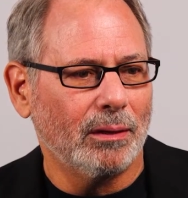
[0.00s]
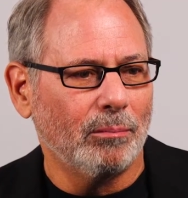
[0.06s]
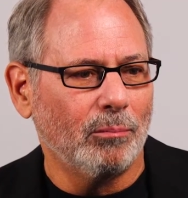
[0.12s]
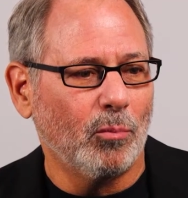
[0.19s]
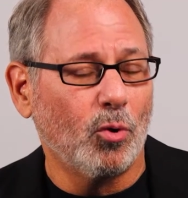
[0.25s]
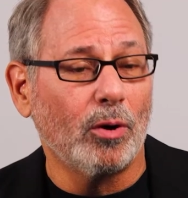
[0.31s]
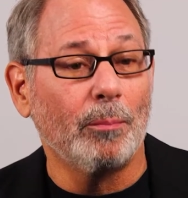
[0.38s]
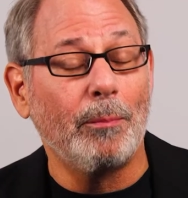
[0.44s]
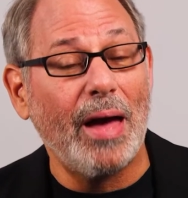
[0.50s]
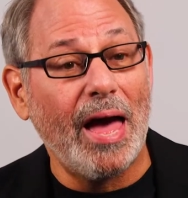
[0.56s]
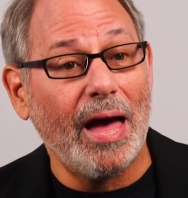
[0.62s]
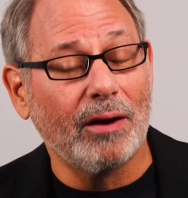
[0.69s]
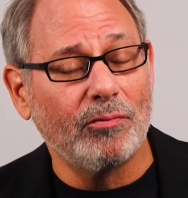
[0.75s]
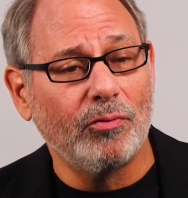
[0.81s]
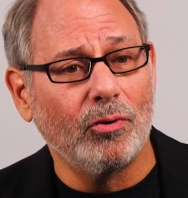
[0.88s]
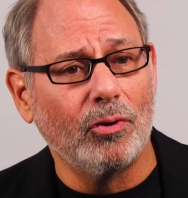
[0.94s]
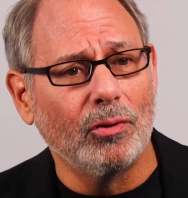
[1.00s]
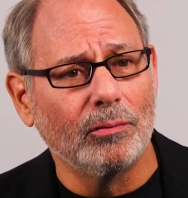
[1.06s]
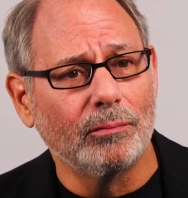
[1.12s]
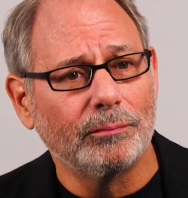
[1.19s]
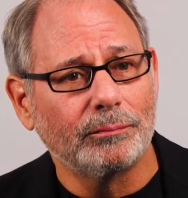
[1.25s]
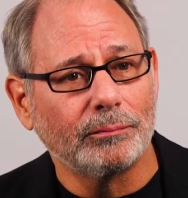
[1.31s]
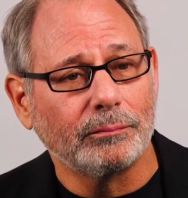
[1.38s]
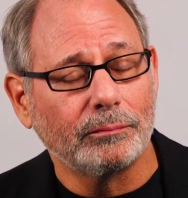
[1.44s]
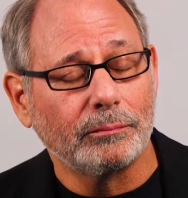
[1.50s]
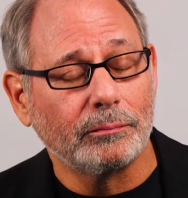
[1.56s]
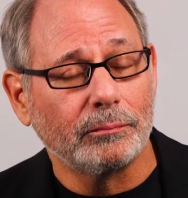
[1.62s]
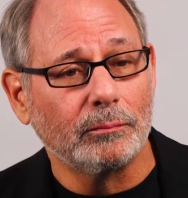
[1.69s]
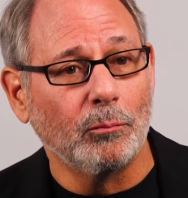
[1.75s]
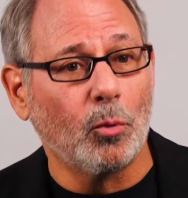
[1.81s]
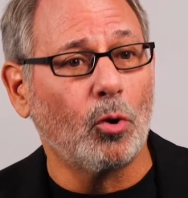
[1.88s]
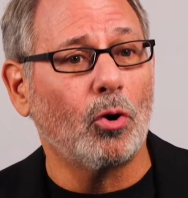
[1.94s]
more impactful,
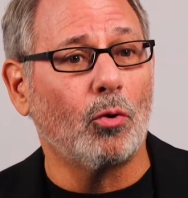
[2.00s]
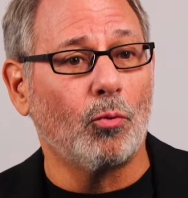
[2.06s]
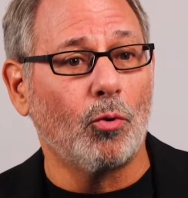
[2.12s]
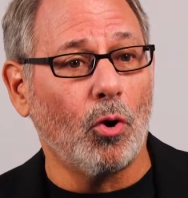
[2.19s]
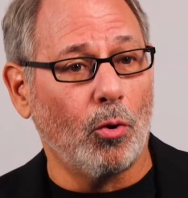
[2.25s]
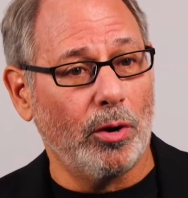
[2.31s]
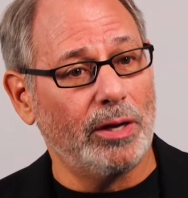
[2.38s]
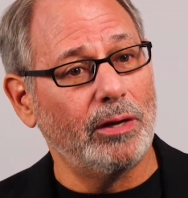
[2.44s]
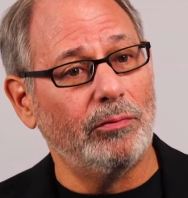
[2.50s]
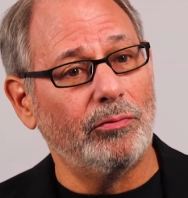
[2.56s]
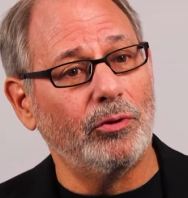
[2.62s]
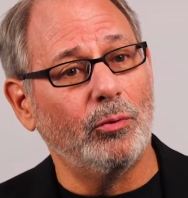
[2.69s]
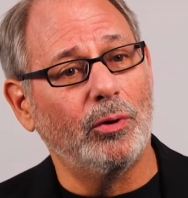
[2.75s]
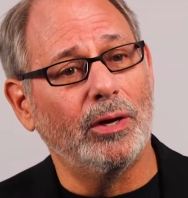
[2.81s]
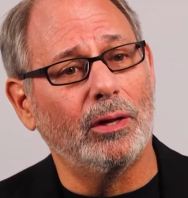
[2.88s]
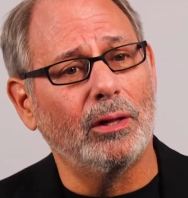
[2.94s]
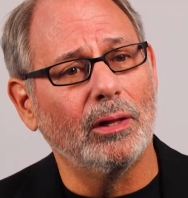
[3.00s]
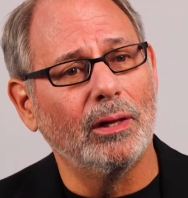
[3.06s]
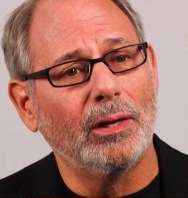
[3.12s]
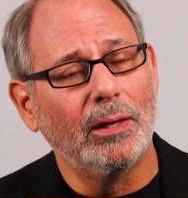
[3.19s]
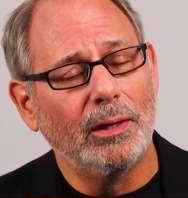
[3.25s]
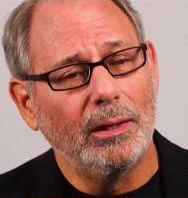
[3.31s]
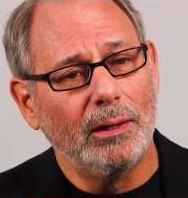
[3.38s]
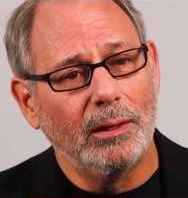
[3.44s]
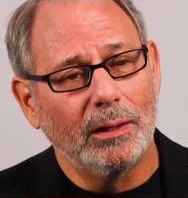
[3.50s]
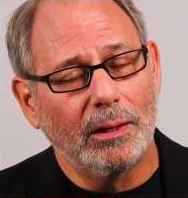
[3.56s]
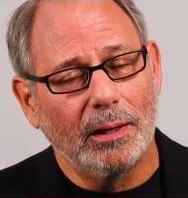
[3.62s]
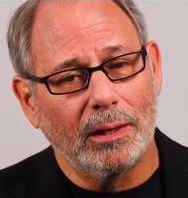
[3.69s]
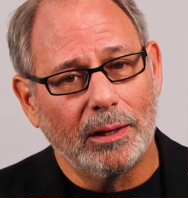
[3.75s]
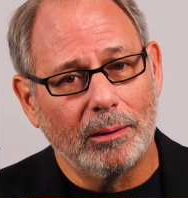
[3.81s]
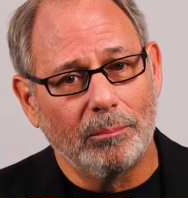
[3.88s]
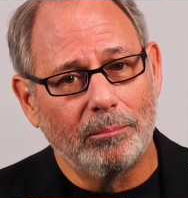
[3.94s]
more heroic, if you will,
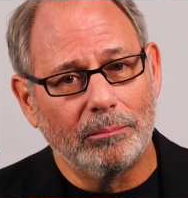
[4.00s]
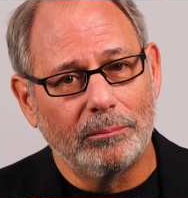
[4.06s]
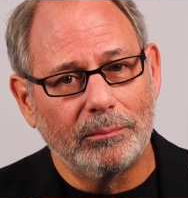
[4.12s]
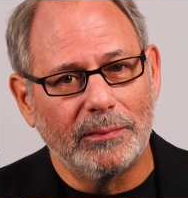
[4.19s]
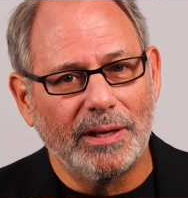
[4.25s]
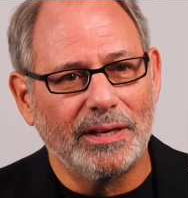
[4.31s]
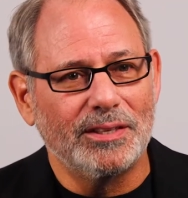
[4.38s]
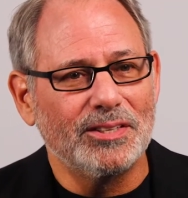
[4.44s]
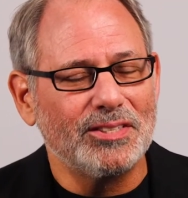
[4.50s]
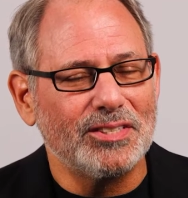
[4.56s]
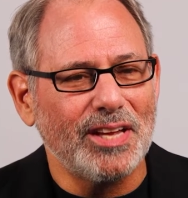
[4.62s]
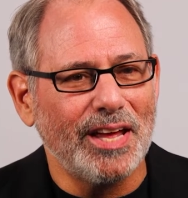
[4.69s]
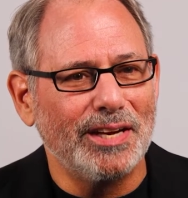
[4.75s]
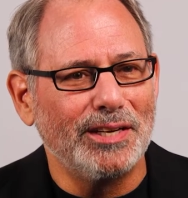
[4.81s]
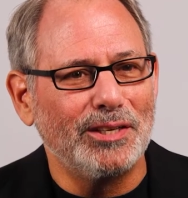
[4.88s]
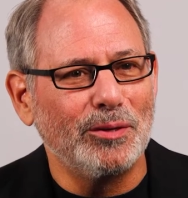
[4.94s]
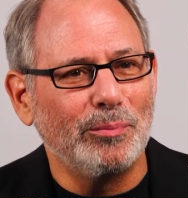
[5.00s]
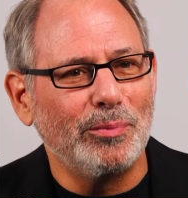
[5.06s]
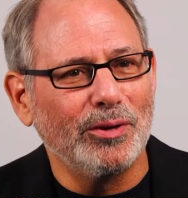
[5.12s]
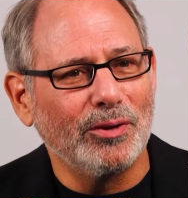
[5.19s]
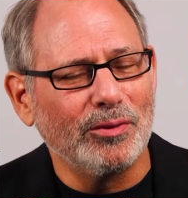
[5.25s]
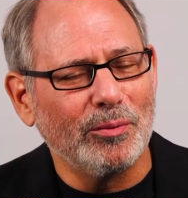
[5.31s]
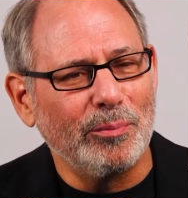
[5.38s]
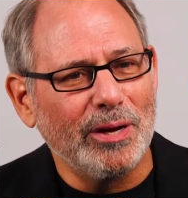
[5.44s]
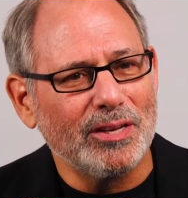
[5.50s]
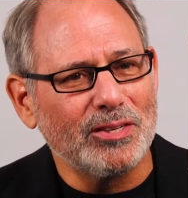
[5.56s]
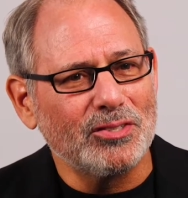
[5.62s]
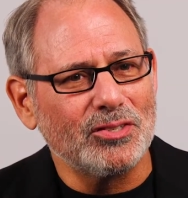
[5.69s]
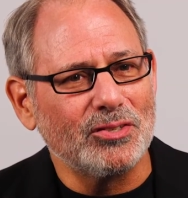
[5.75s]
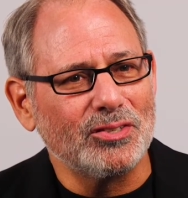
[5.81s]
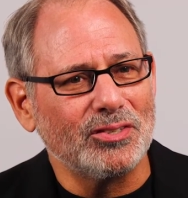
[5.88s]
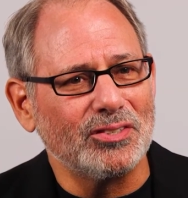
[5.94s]
and decided to build the
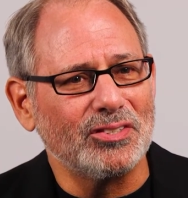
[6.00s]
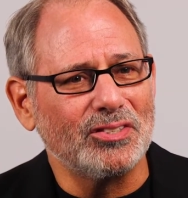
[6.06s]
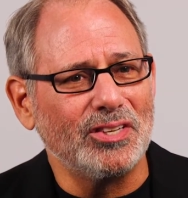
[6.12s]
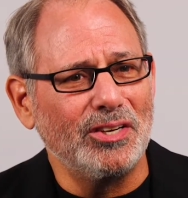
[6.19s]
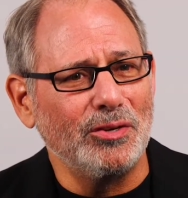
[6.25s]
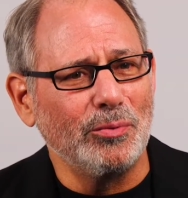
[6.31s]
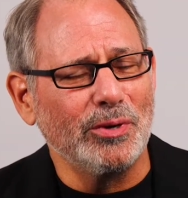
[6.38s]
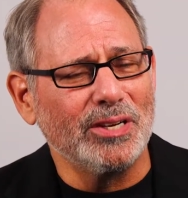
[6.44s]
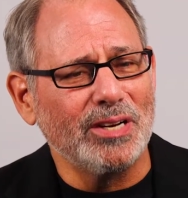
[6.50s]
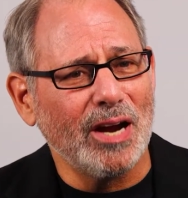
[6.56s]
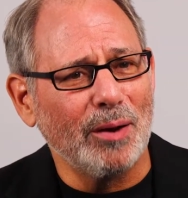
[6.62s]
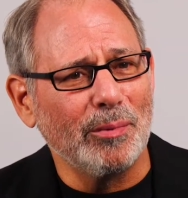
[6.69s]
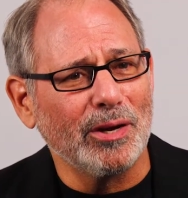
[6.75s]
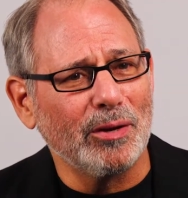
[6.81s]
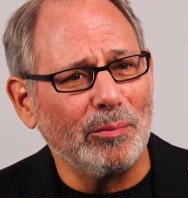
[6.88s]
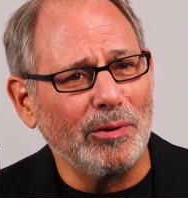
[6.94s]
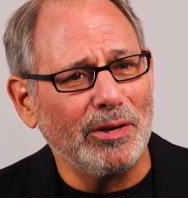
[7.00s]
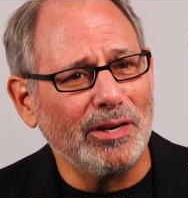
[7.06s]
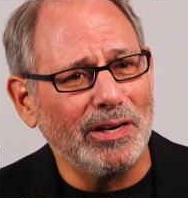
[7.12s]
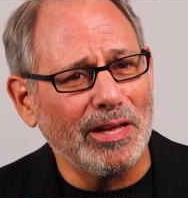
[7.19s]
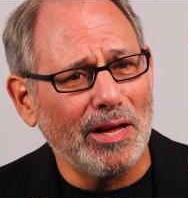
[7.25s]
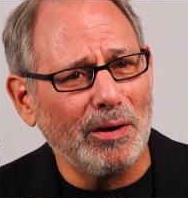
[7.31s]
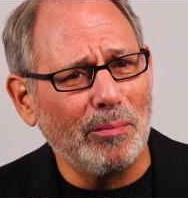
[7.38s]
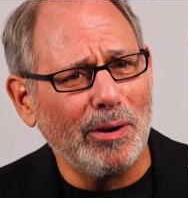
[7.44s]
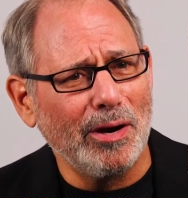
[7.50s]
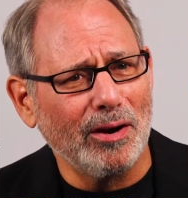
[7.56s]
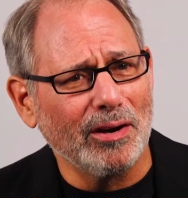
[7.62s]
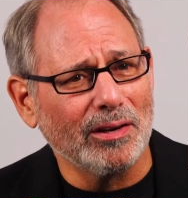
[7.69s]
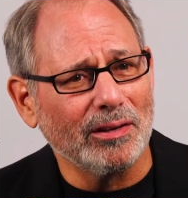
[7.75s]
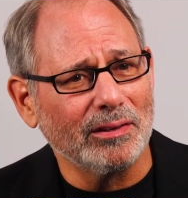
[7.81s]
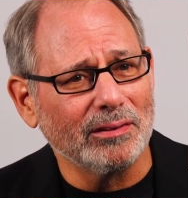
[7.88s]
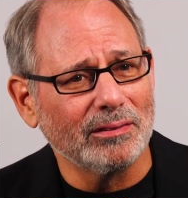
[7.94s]
best senior retirement community in
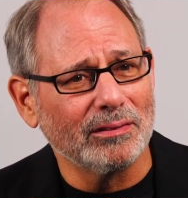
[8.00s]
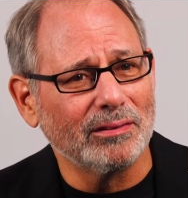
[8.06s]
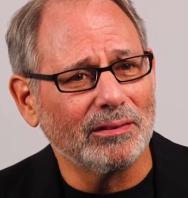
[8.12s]
America.